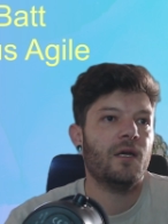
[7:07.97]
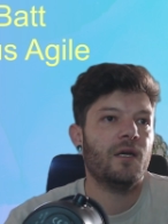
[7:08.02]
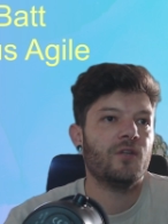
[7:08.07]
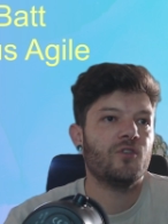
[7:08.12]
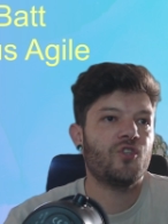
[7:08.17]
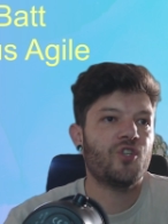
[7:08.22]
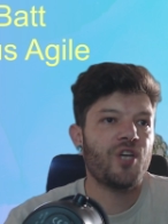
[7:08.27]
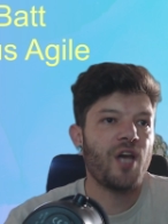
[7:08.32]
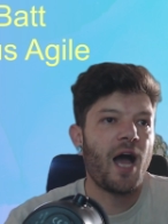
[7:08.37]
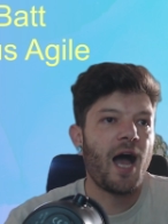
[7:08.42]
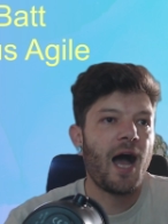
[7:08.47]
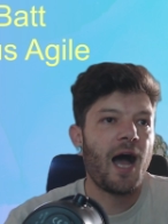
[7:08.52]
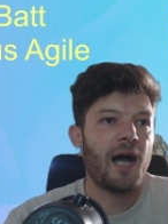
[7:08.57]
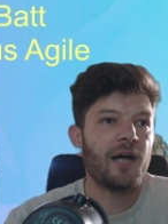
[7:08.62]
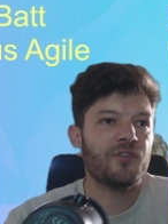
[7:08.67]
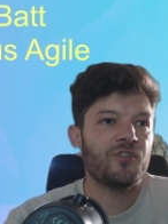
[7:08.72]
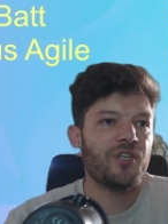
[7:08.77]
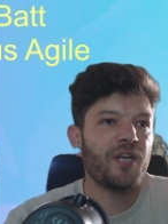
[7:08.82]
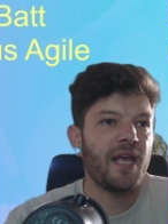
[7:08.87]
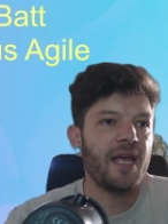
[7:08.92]

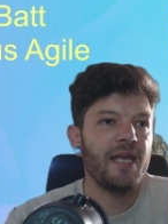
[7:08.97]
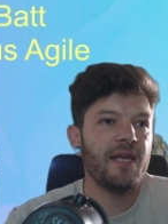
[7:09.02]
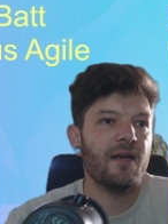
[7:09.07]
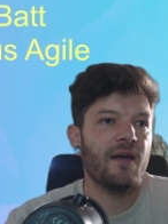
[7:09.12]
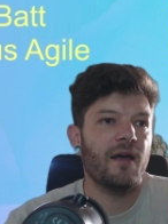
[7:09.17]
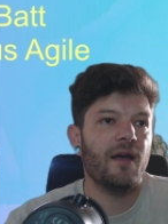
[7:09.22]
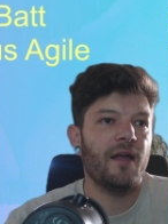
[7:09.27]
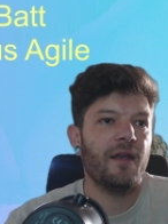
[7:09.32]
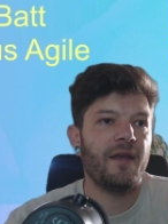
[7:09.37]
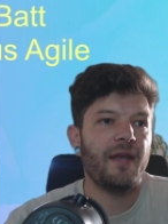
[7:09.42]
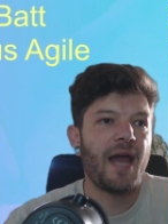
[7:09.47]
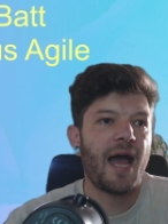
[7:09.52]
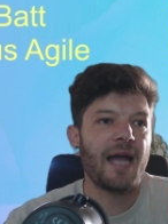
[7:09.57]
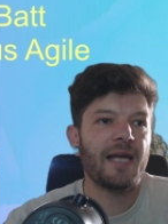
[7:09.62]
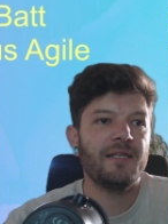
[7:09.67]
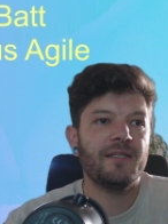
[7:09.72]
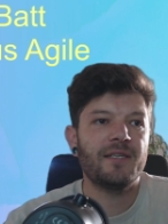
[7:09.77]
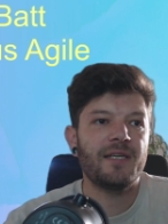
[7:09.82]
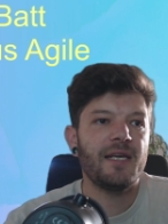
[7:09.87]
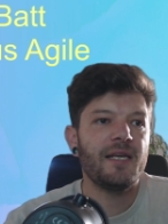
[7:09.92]
charge here at
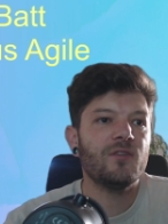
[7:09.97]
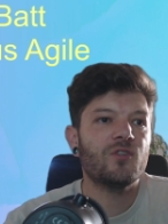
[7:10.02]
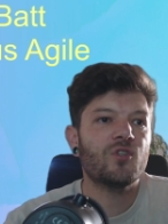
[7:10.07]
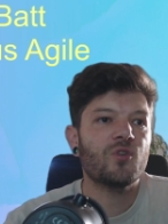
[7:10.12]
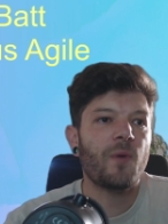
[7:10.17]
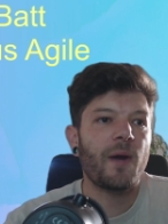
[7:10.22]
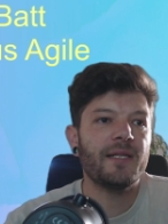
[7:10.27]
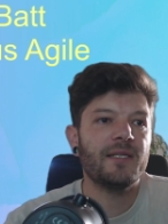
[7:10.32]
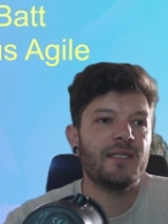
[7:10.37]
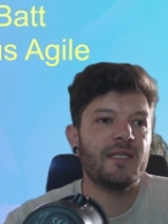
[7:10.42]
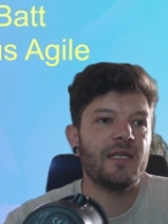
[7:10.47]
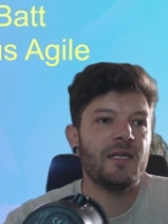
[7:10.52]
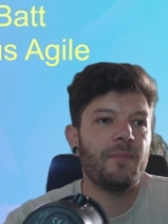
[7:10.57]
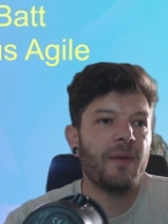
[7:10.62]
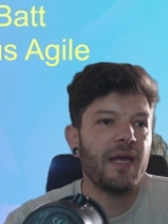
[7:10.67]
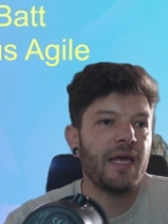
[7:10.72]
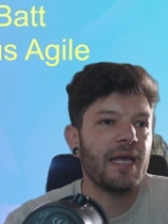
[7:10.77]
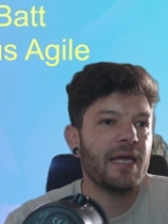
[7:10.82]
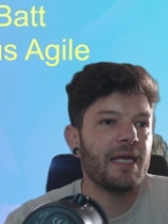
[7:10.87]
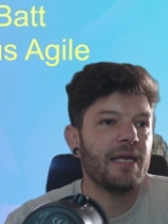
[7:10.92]

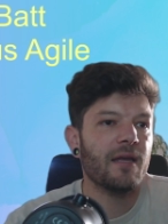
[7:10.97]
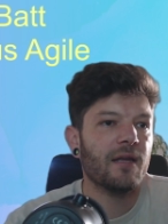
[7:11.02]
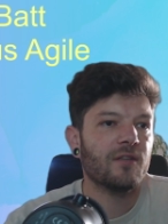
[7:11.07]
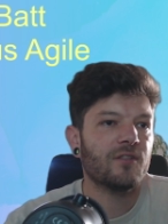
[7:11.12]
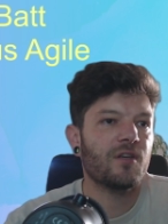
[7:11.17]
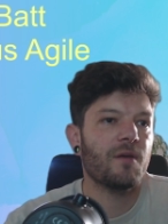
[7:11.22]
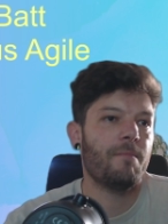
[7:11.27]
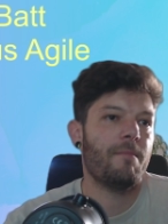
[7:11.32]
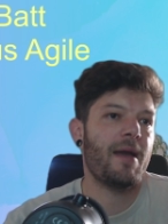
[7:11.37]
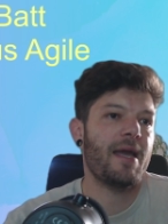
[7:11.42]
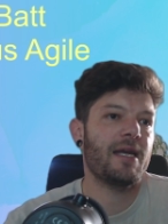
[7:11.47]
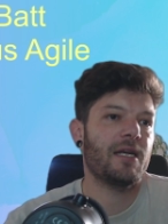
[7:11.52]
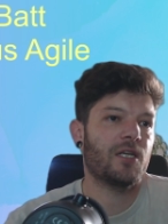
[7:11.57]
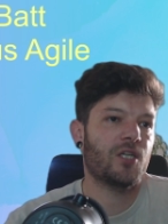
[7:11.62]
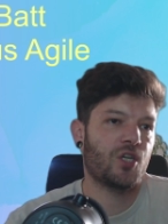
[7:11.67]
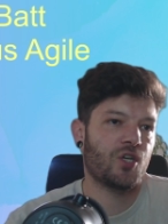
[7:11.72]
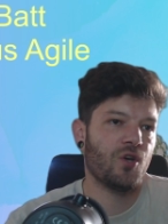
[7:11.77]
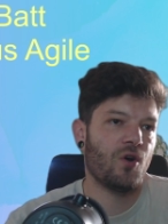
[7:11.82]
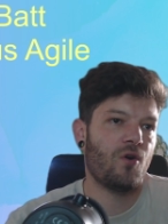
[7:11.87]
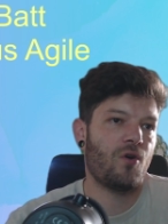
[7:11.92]
1920p to make
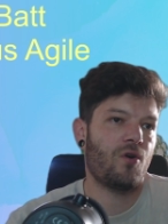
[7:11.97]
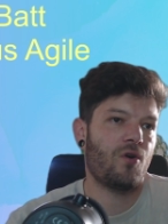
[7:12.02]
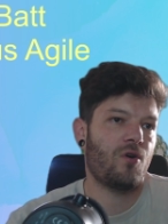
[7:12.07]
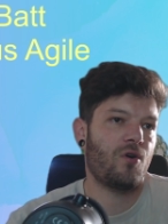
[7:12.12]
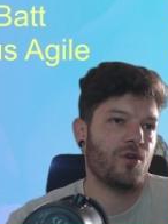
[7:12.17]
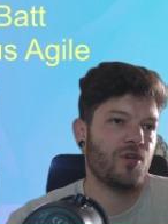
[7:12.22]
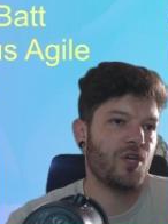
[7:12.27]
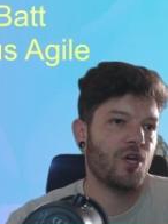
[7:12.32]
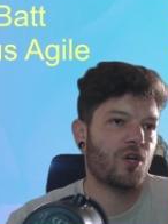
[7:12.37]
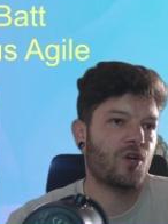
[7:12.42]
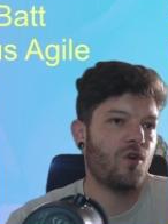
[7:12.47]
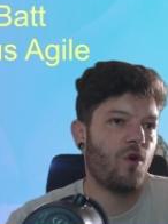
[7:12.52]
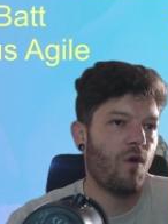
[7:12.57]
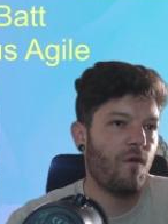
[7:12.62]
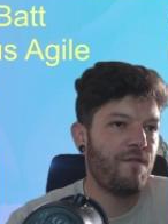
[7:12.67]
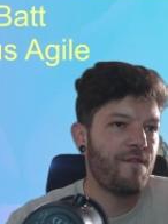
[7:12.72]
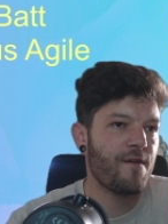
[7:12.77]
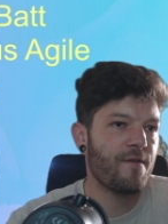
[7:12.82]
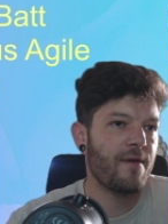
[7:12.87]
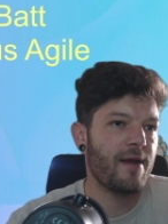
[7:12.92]
sure you're
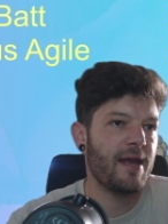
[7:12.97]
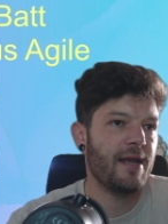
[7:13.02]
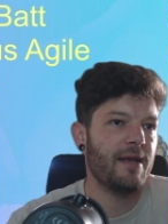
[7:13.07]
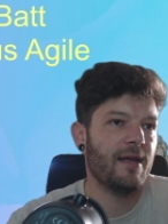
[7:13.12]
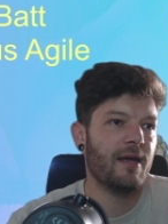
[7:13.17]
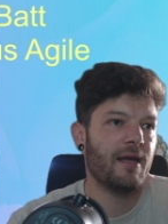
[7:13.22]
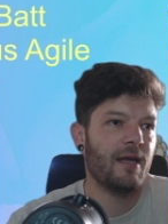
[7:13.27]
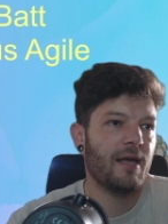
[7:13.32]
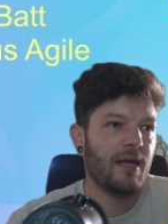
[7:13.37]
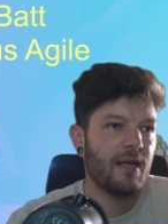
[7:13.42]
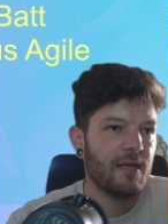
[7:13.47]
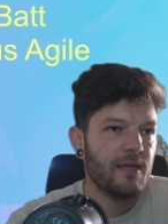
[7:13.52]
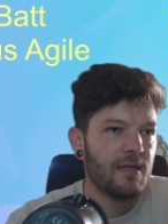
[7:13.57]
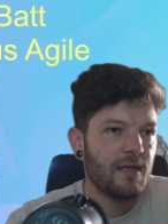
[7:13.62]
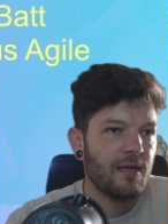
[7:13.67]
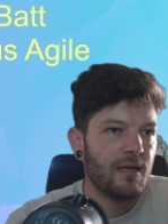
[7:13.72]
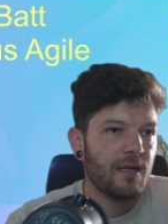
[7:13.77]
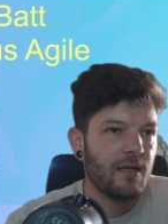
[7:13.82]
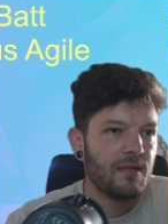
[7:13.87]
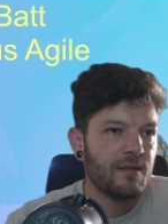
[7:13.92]
covering
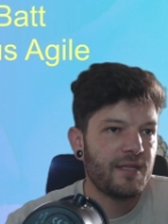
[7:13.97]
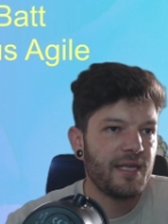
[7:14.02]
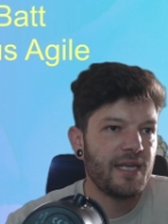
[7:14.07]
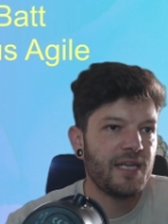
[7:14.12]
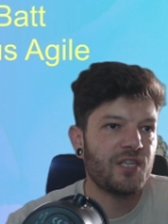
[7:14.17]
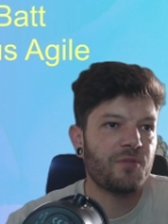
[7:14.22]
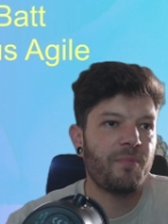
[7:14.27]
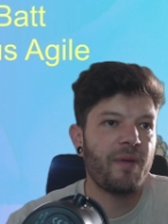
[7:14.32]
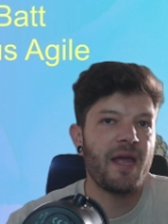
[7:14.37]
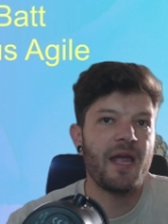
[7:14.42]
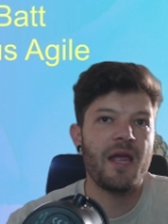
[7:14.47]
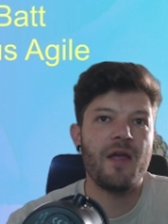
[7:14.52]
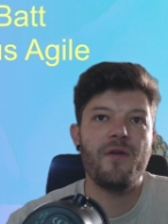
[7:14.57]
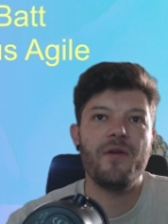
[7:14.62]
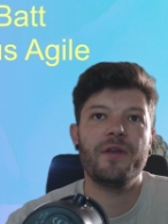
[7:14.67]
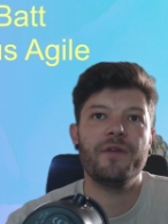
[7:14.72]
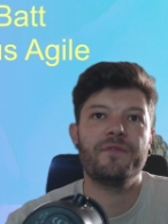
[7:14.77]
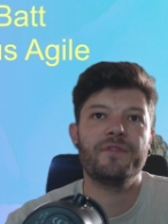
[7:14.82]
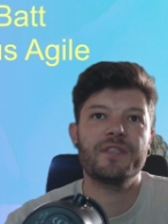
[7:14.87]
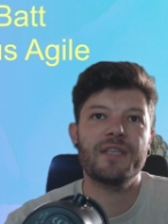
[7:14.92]
this
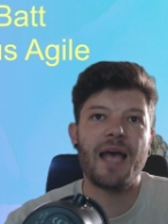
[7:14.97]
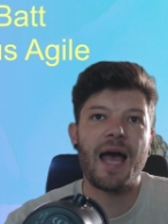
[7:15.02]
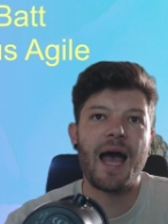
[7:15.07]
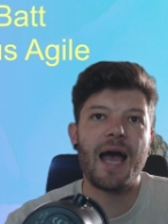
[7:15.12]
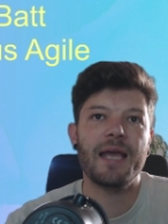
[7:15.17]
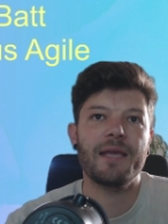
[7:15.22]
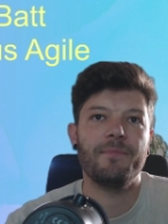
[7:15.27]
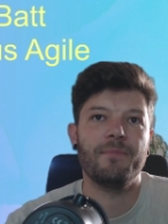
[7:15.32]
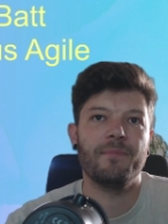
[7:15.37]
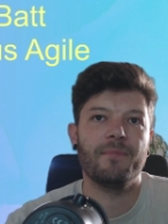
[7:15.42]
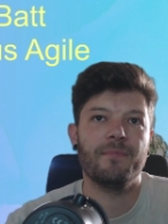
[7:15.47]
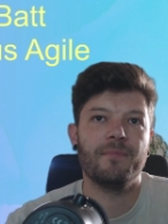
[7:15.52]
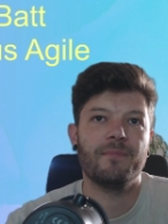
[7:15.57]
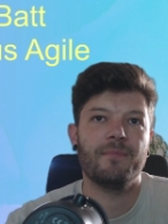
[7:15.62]
period of time.